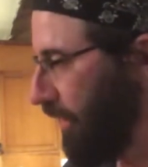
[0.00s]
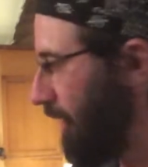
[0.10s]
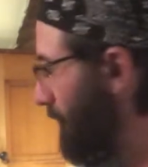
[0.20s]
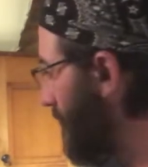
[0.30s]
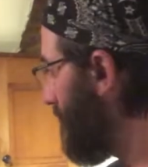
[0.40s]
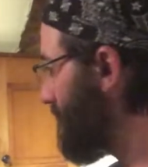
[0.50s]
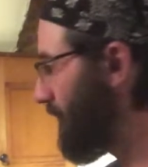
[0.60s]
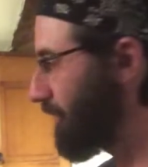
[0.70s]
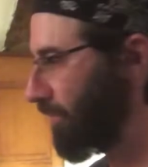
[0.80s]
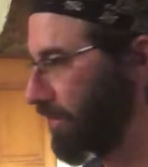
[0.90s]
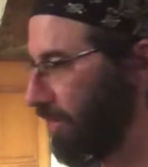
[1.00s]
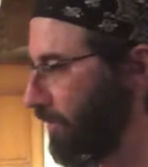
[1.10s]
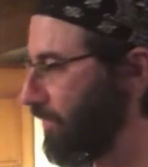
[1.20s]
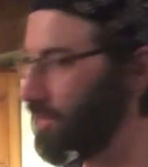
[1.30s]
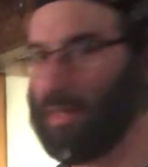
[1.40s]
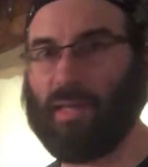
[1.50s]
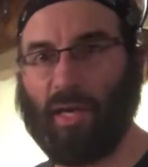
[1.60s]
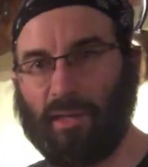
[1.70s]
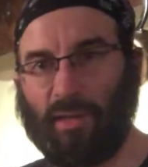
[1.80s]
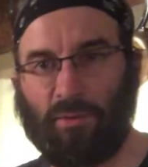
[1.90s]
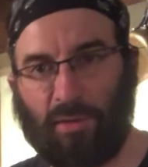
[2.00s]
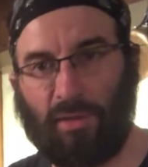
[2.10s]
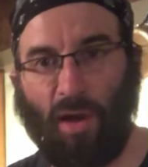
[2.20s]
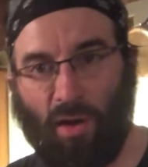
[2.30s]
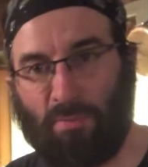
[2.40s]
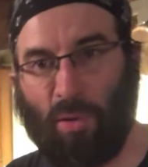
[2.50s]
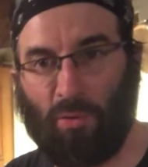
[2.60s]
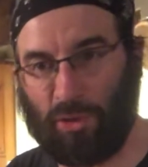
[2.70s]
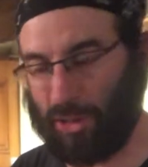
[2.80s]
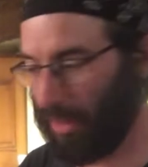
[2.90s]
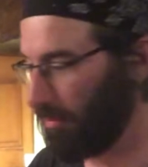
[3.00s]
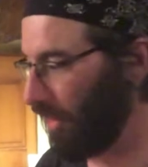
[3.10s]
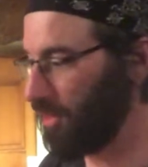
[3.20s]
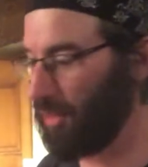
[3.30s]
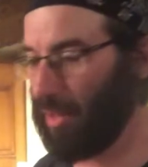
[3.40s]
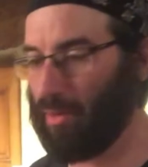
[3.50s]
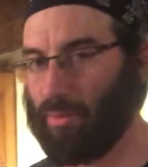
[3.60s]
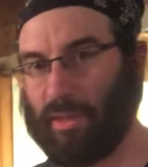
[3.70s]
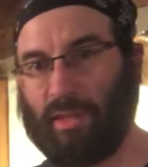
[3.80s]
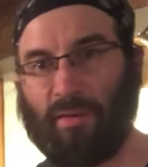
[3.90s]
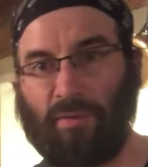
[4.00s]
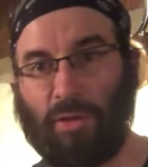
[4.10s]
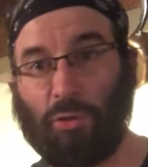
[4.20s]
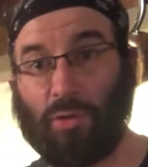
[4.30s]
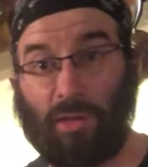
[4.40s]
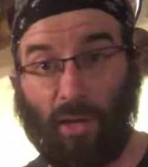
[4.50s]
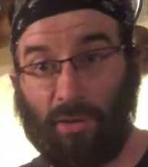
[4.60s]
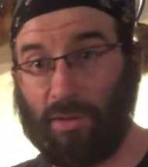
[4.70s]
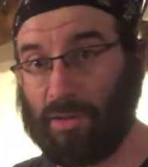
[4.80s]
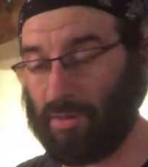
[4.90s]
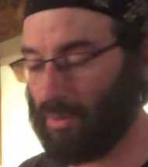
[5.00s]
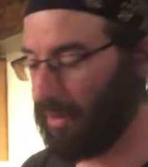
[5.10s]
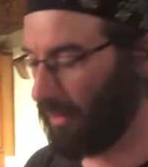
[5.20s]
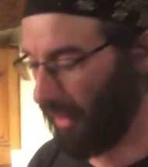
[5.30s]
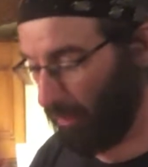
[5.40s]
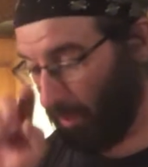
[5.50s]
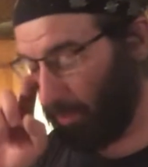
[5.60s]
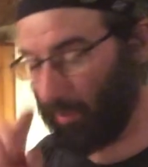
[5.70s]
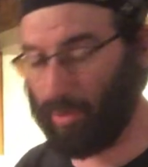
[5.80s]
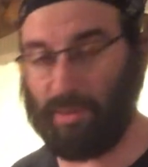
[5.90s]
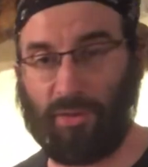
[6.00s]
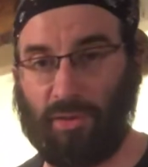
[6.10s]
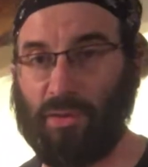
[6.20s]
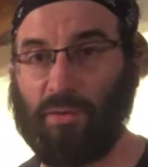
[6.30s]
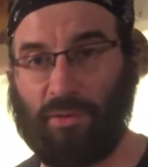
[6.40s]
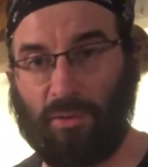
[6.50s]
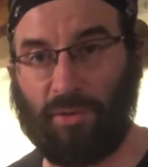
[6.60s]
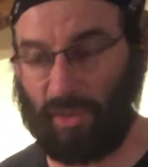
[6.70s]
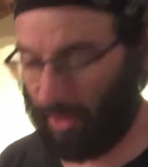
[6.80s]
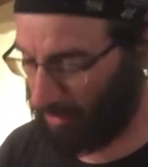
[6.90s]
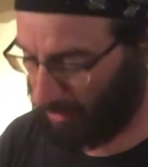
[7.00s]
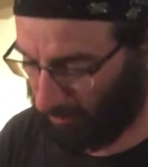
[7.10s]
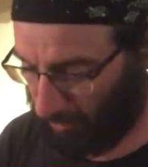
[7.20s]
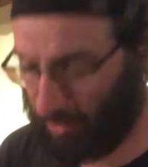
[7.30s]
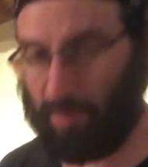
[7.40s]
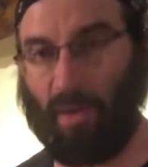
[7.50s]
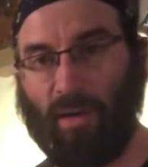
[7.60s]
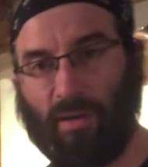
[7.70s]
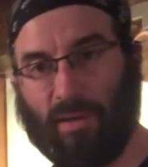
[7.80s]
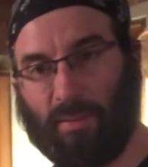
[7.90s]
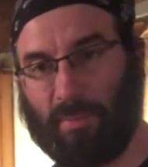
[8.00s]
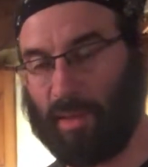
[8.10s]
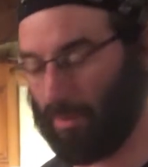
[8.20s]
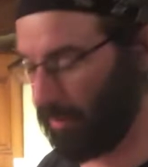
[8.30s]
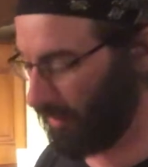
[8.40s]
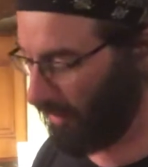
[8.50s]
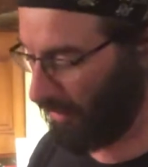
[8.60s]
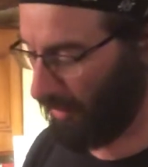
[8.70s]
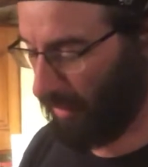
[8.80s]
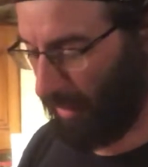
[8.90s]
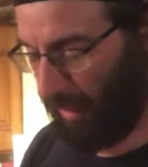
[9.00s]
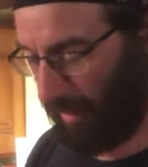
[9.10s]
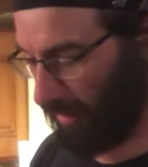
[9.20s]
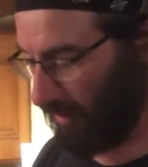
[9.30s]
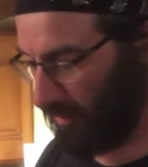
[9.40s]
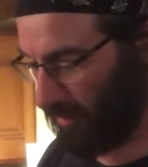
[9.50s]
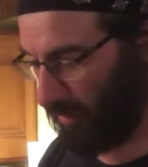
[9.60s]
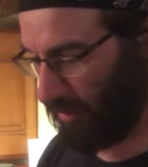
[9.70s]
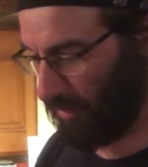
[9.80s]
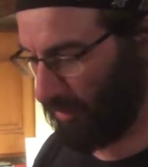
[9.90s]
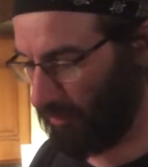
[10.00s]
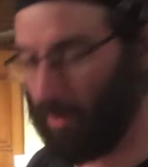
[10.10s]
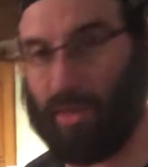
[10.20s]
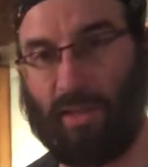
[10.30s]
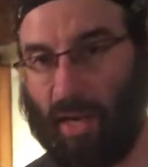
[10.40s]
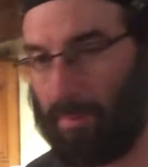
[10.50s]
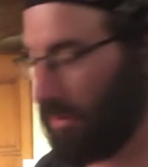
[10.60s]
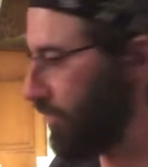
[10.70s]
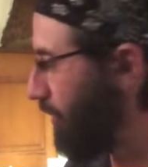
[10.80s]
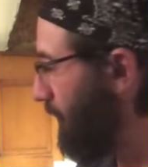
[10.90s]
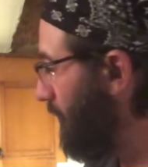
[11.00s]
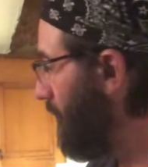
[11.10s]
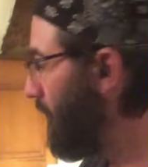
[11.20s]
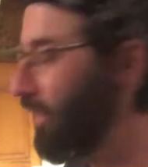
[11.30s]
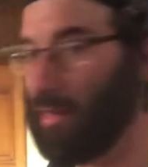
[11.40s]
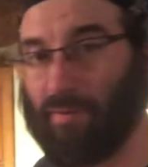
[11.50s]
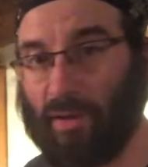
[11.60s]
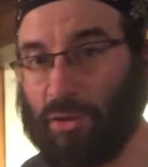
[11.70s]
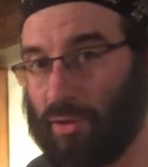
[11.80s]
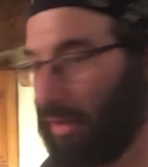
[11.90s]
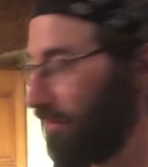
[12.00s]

The biggest thing for me was cutting out the dog bone shape. I started with individual cutters. At one point I used to do two sizes, a very small and a bigger one, and it's just very time consuming. Eventually I